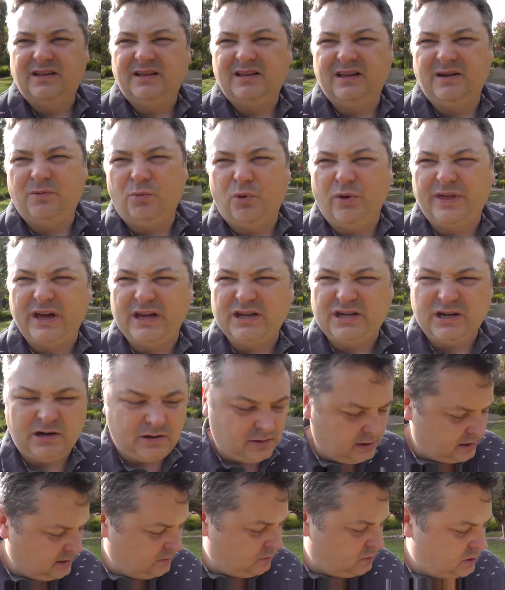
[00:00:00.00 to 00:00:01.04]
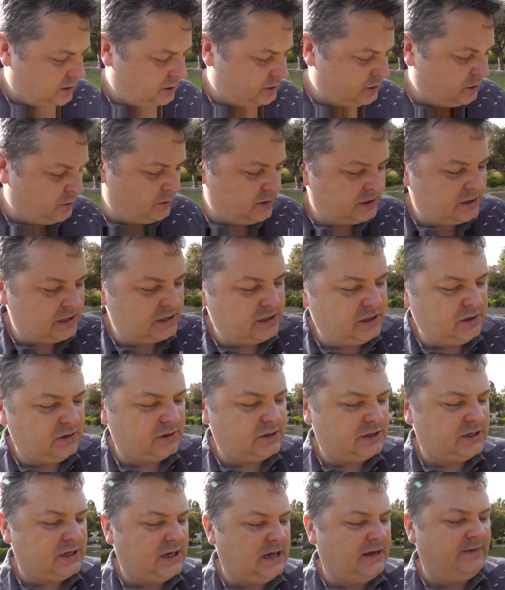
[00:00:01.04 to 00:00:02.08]
What they generally do is, as you'll
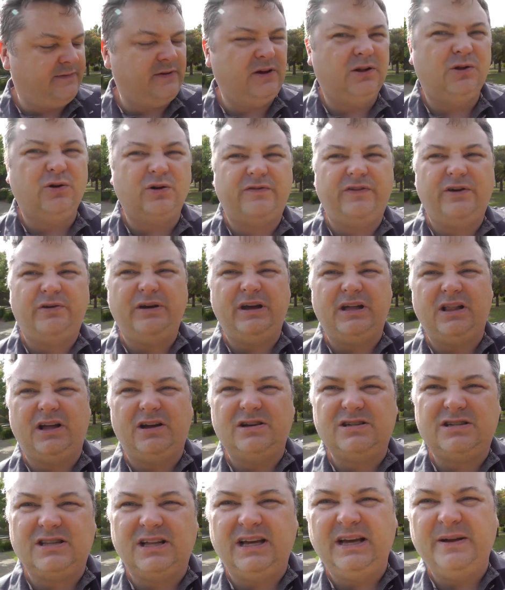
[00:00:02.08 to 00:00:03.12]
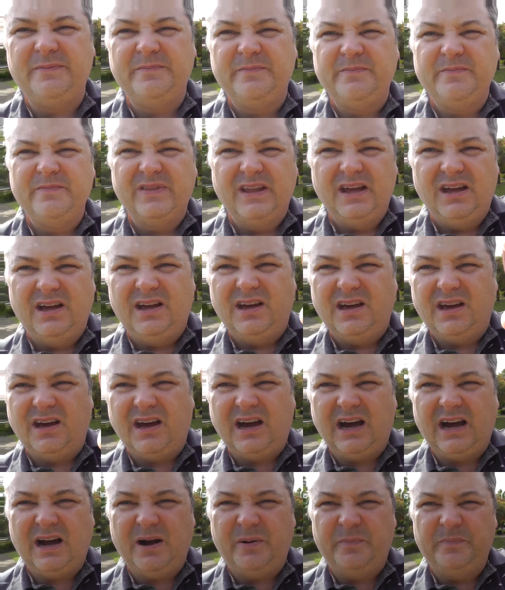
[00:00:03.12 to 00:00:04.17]
see if you look very closely,
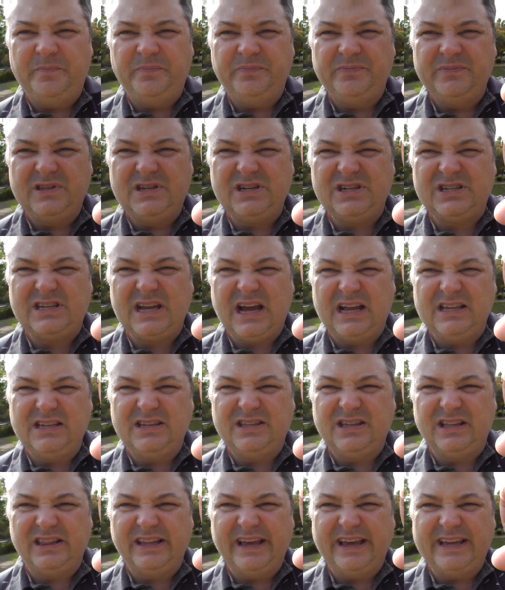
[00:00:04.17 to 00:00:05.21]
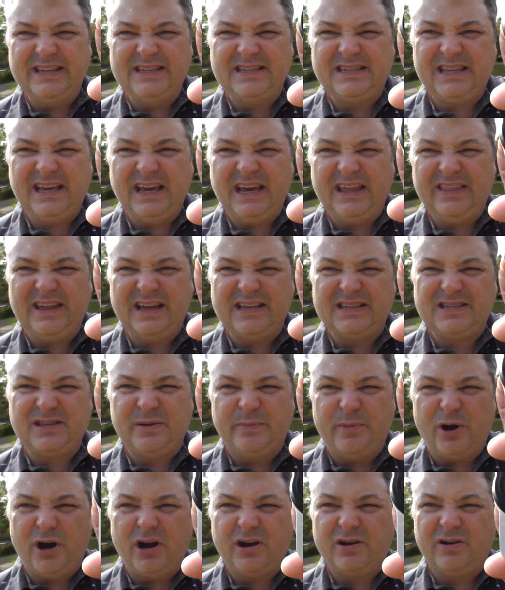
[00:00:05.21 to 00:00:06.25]
just under the lens there, that's the
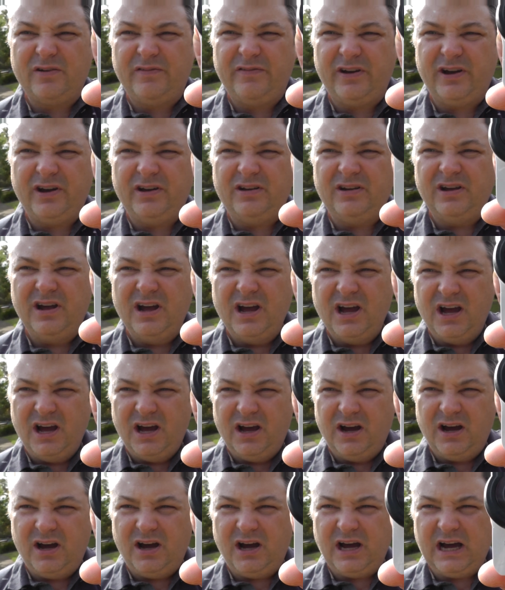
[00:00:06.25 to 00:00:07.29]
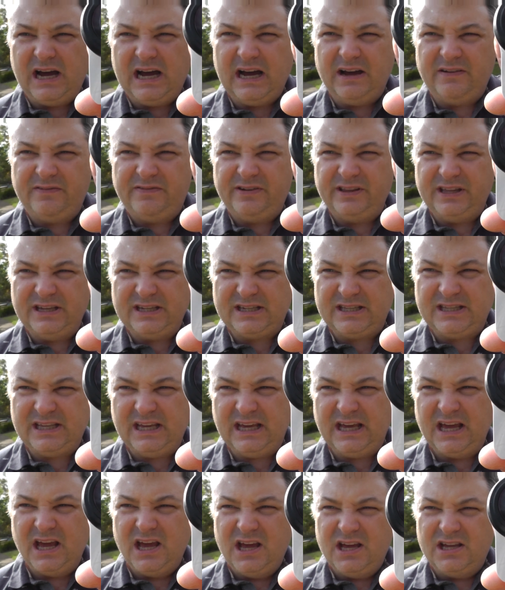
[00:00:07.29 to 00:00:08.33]
microphone for this
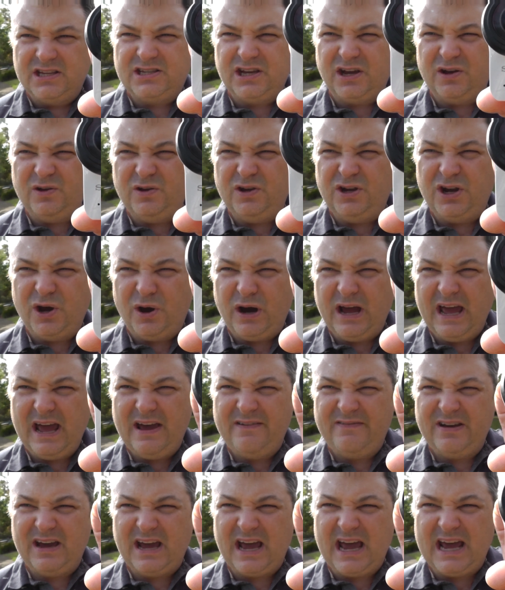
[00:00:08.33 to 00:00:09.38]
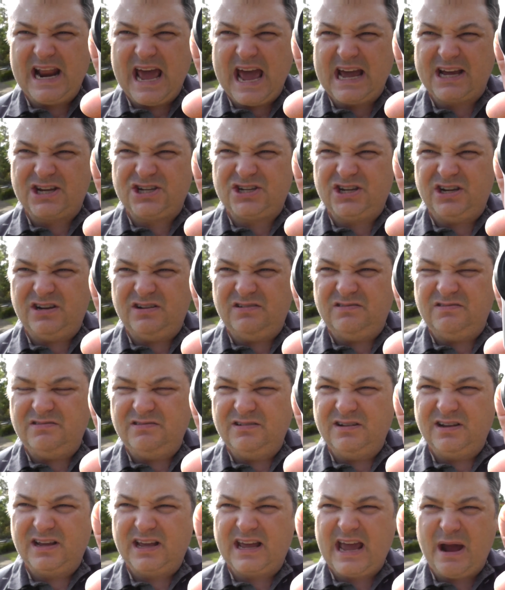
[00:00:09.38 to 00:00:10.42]
thing. So, you know, I have an action
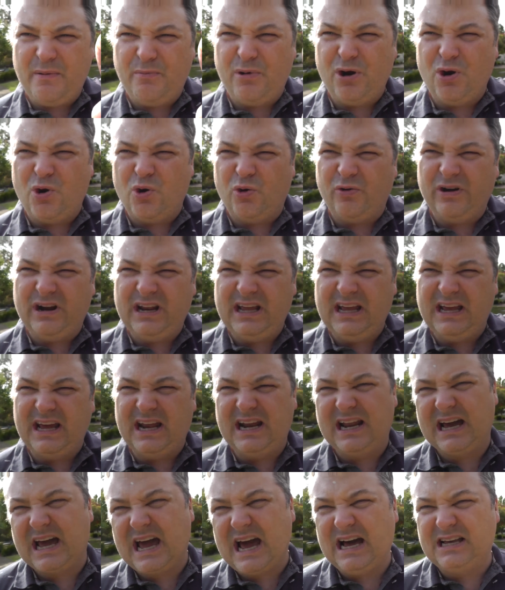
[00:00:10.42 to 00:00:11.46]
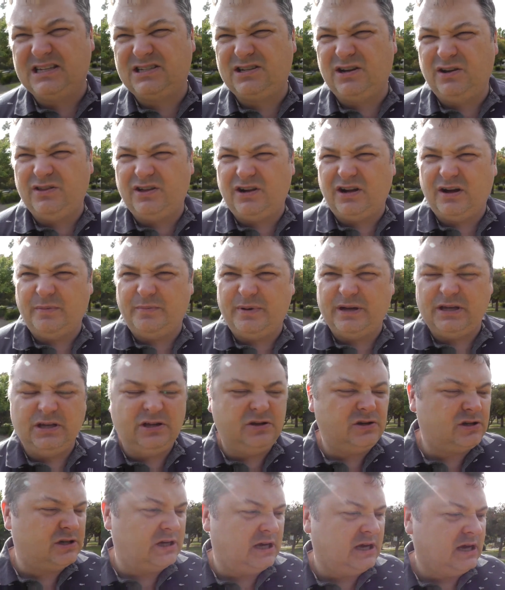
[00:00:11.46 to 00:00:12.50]
camera already and a Caso that I've been
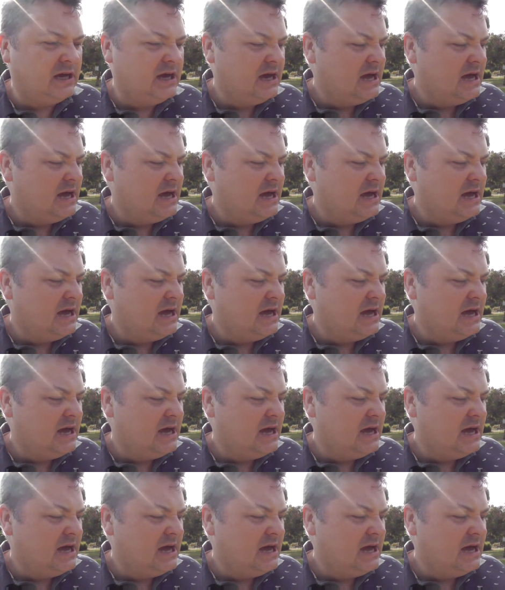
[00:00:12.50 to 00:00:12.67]
using,